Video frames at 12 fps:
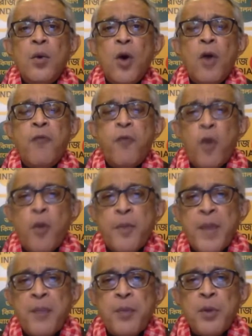of 4
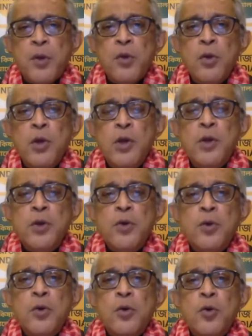people
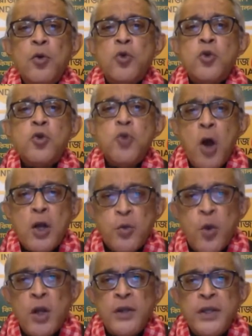who do not
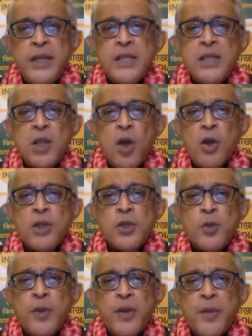want these laws
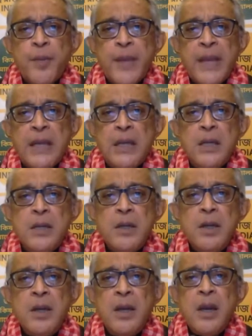to be repealed
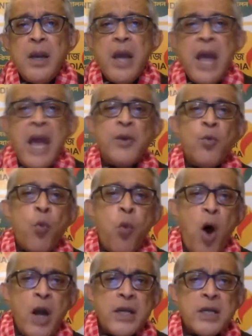and
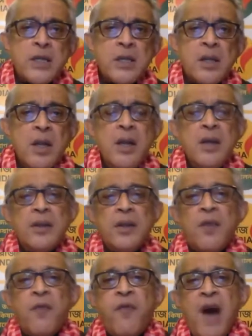wants
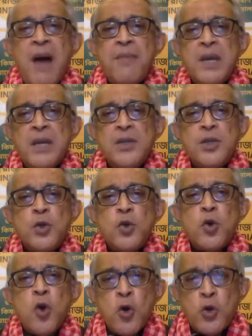the farmers
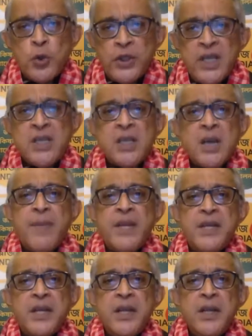to go to this
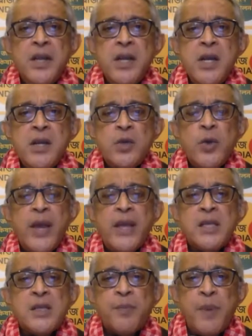committee to
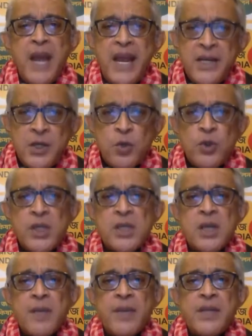explain to
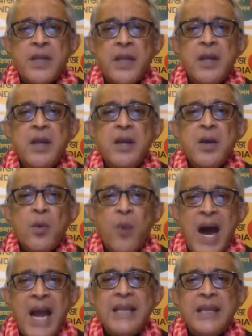this committee
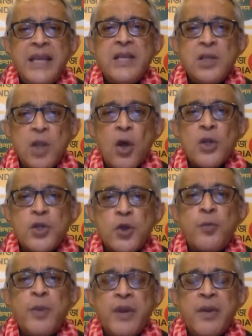why these laws
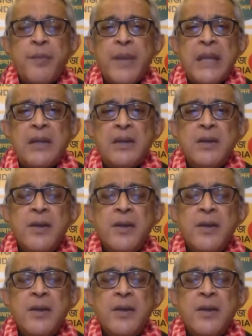should be repealed.